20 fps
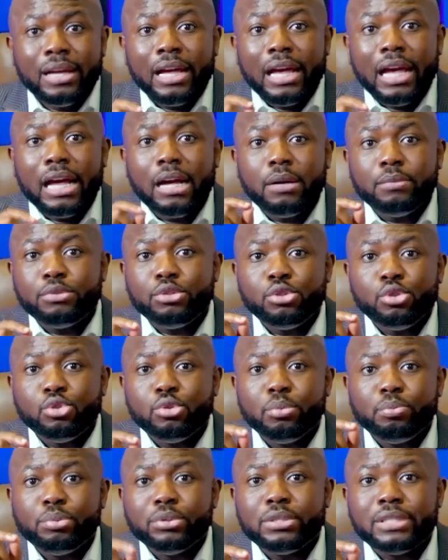helps you to
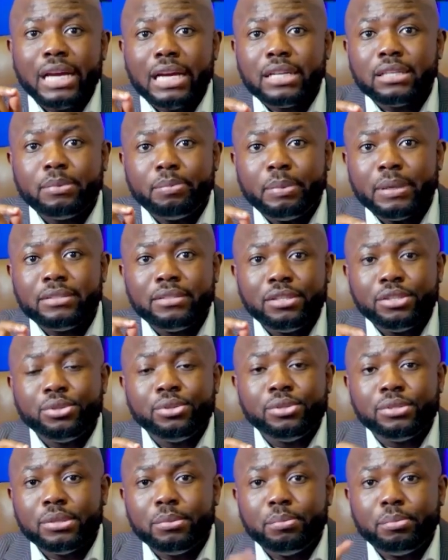put
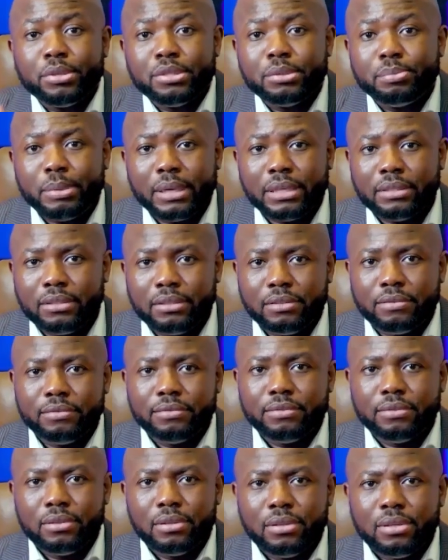expectations in perspective.
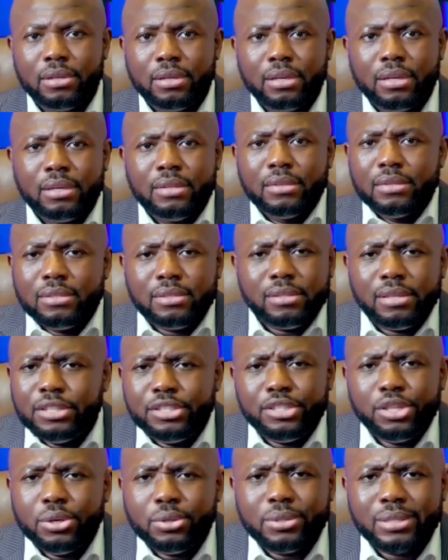
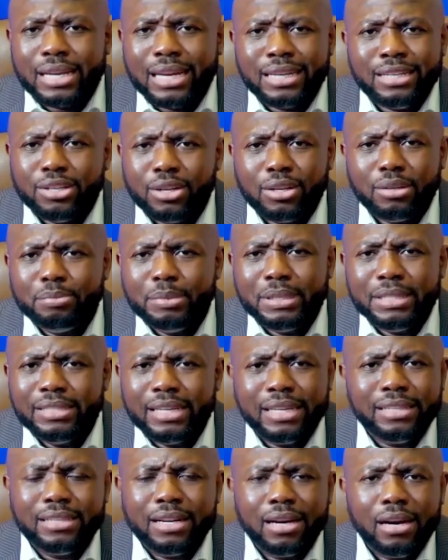CTOs cannot be
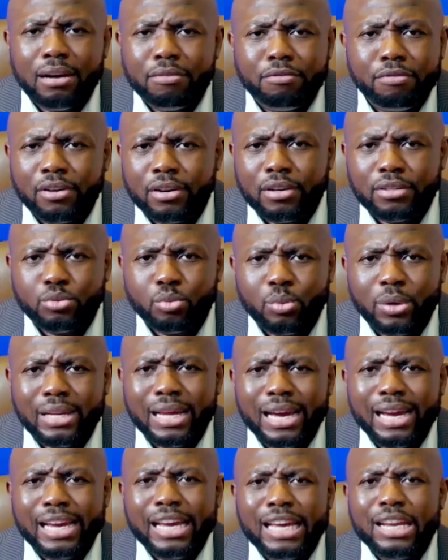data averse,
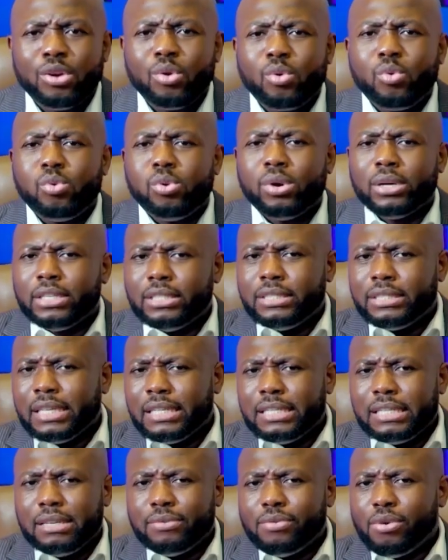whether in
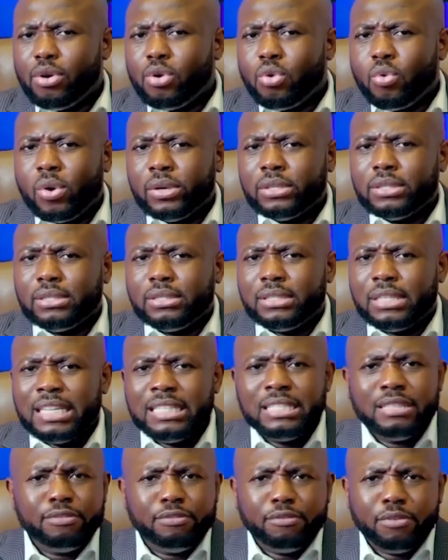qualitative or
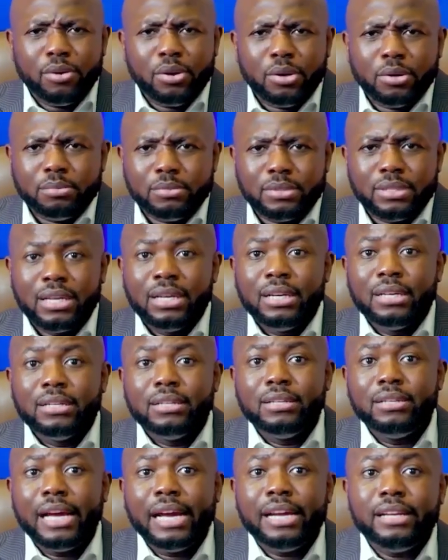quantitative forms.
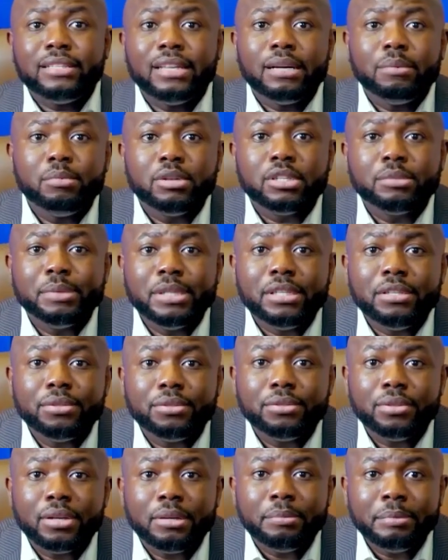Data must be
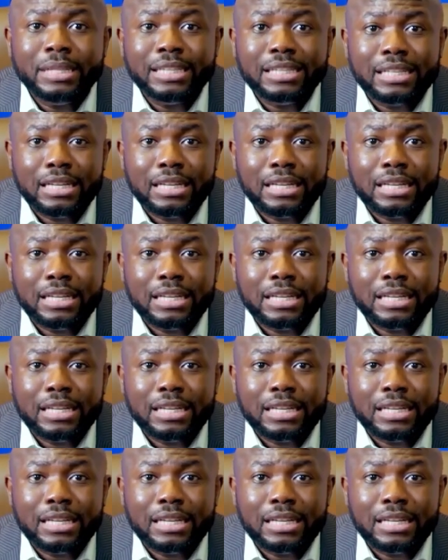determined,